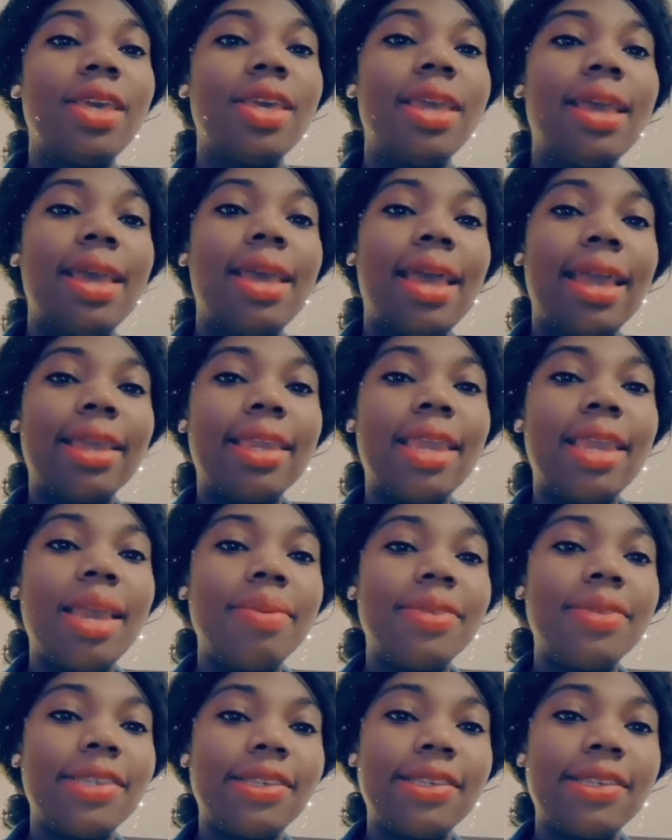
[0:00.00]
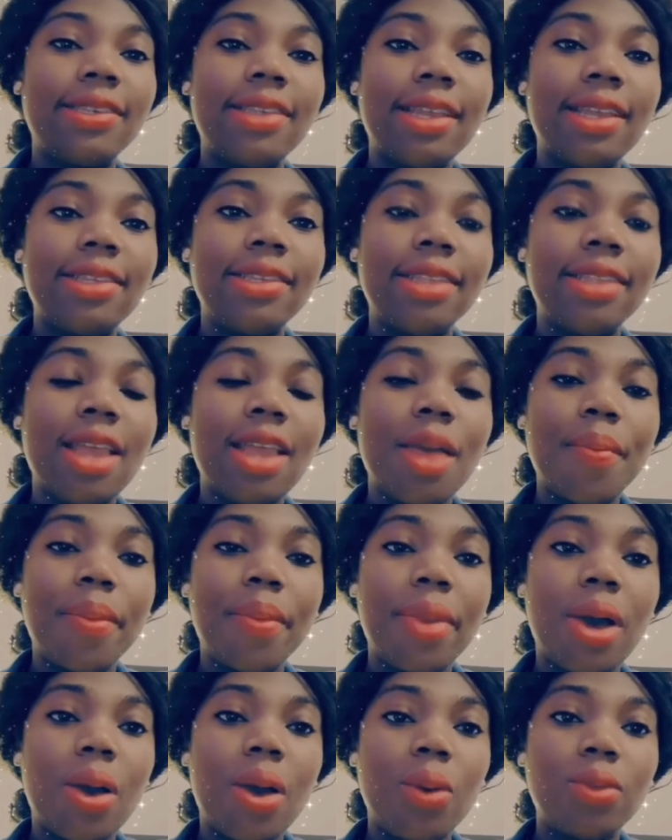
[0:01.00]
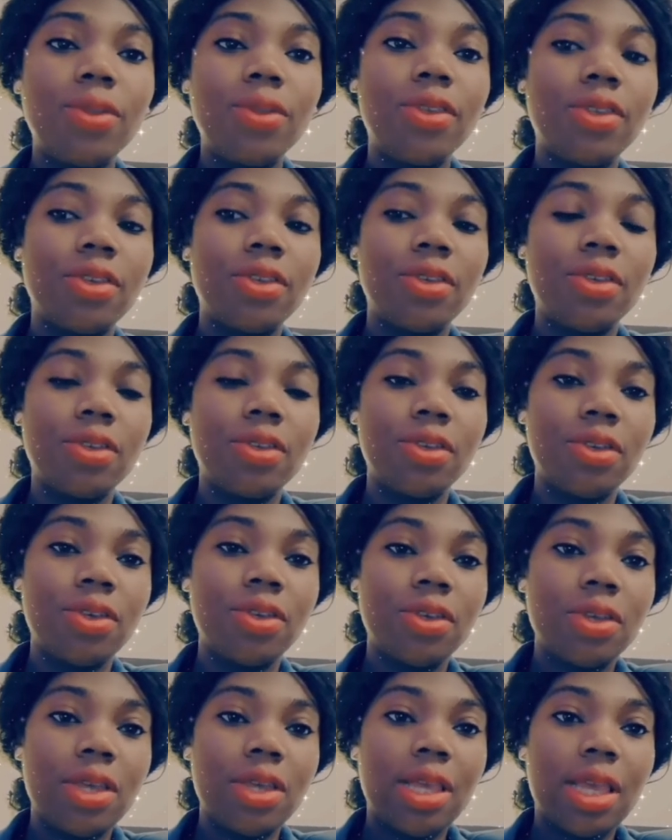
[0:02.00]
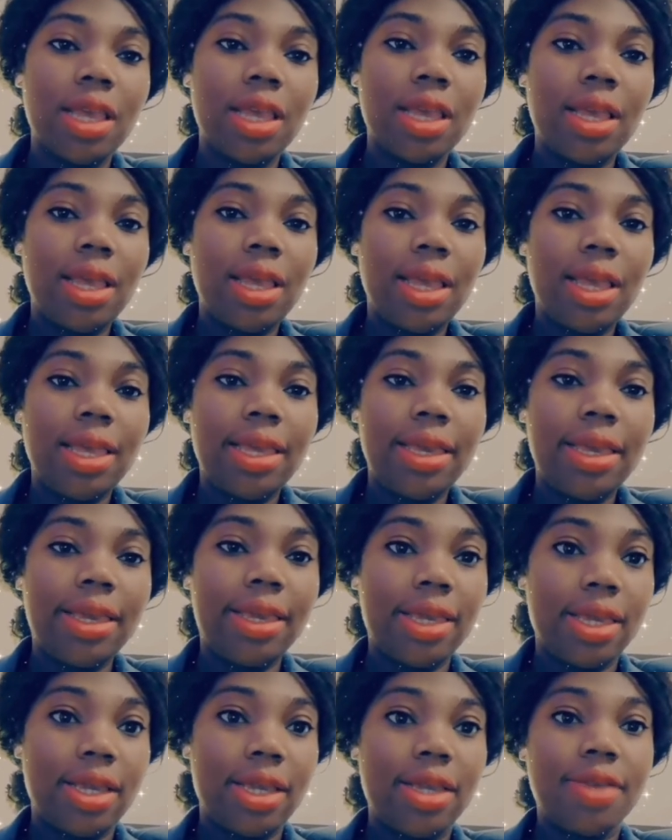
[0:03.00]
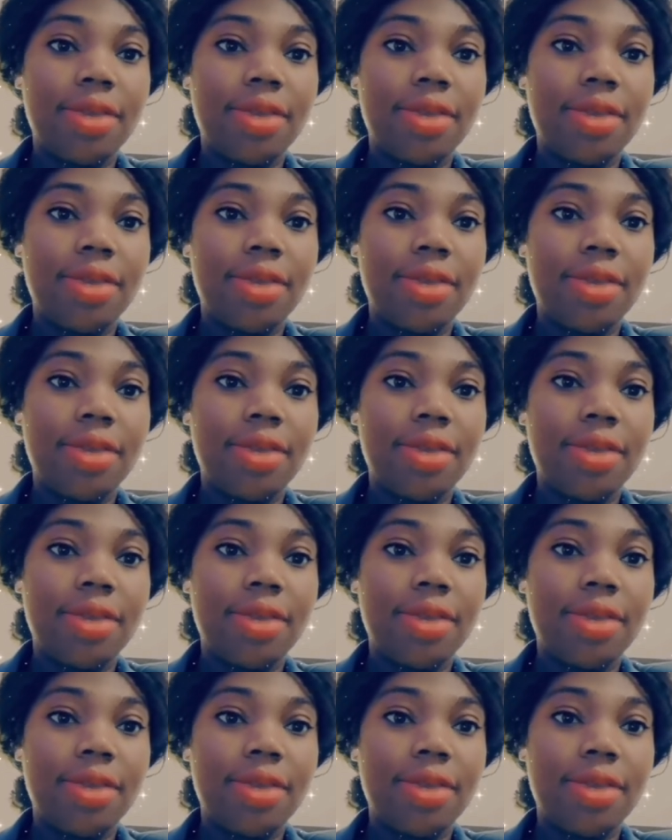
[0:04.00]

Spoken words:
I kept a certain amount here.